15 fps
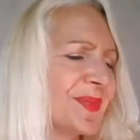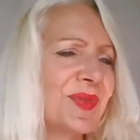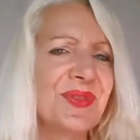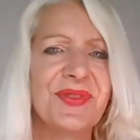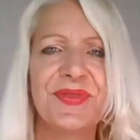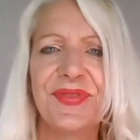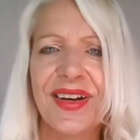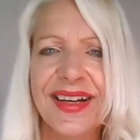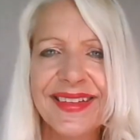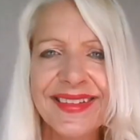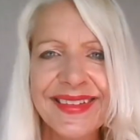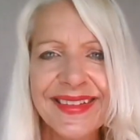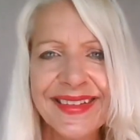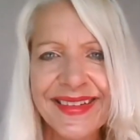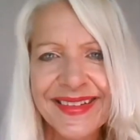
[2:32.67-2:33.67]
more fun.
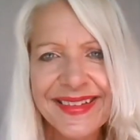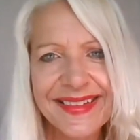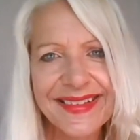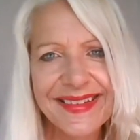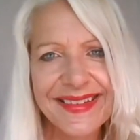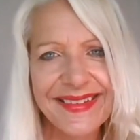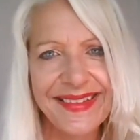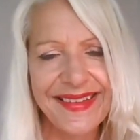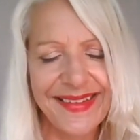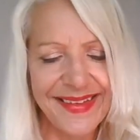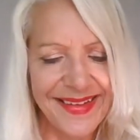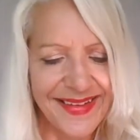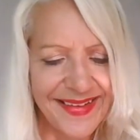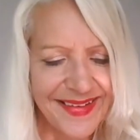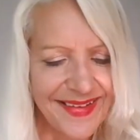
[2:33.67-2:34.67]

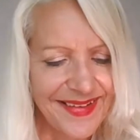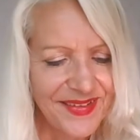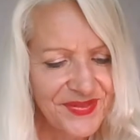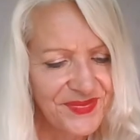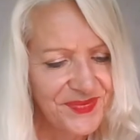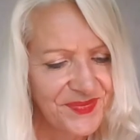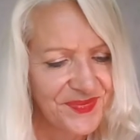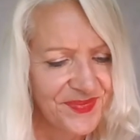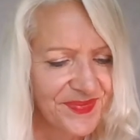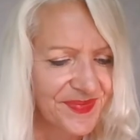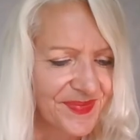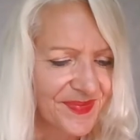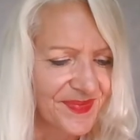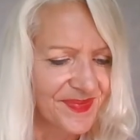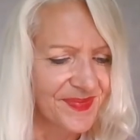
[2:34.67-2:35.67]
Yeah.
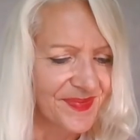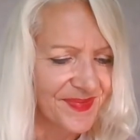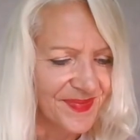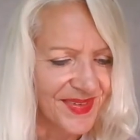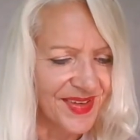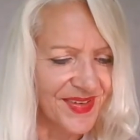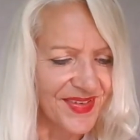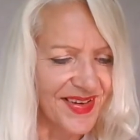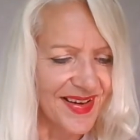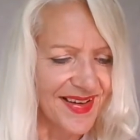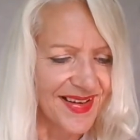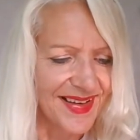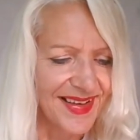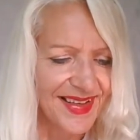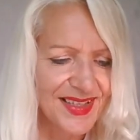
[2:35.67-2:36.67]
All
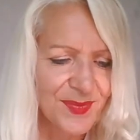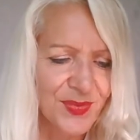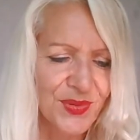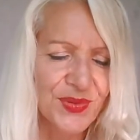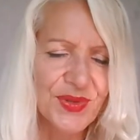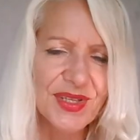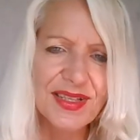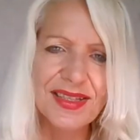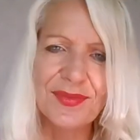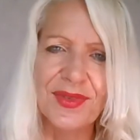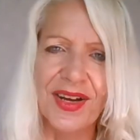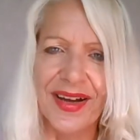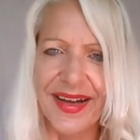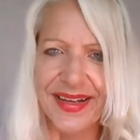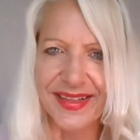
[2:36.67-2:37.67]
right, let's pull you some
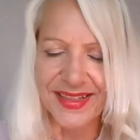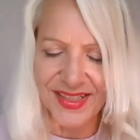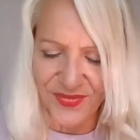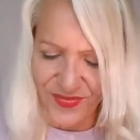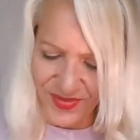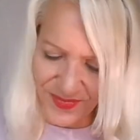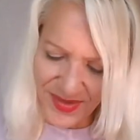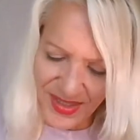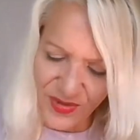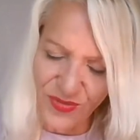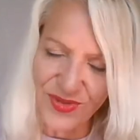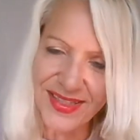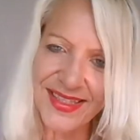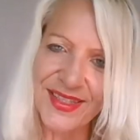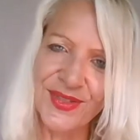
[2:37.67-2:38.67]
guidance from the
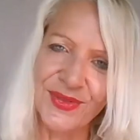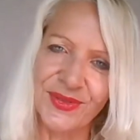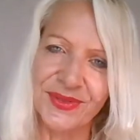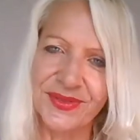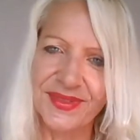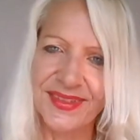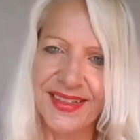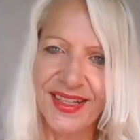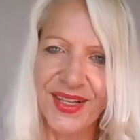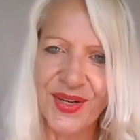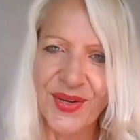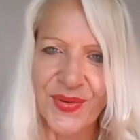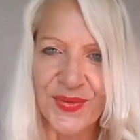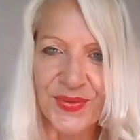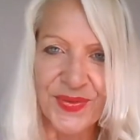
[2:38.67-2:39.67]
crystal
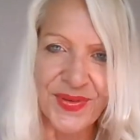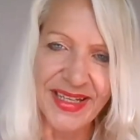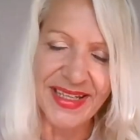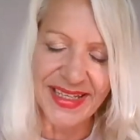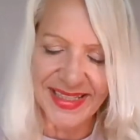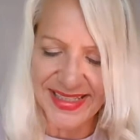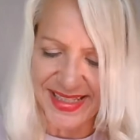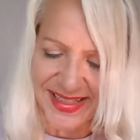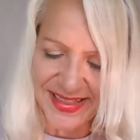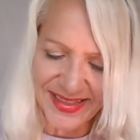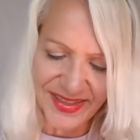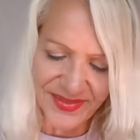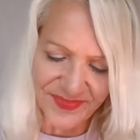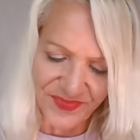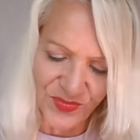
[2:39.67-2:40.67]
reading deck.
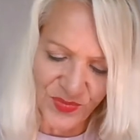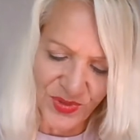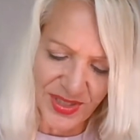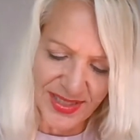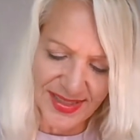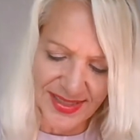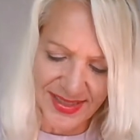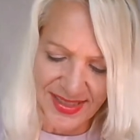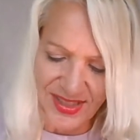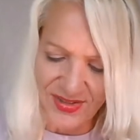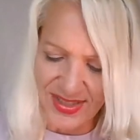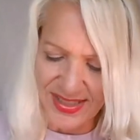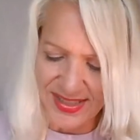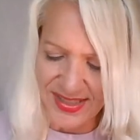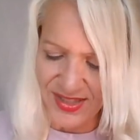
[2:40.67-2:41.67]
What is it that you
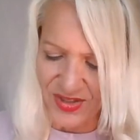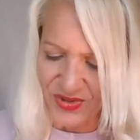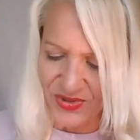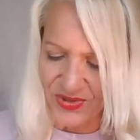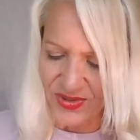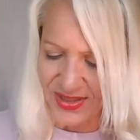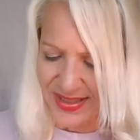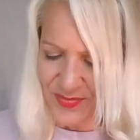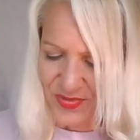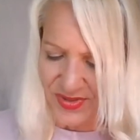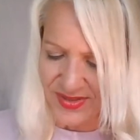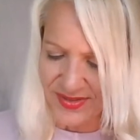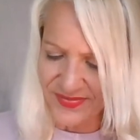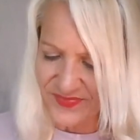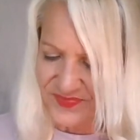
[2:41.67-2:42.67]
need to know,
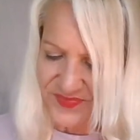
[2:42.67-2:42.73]
Libra?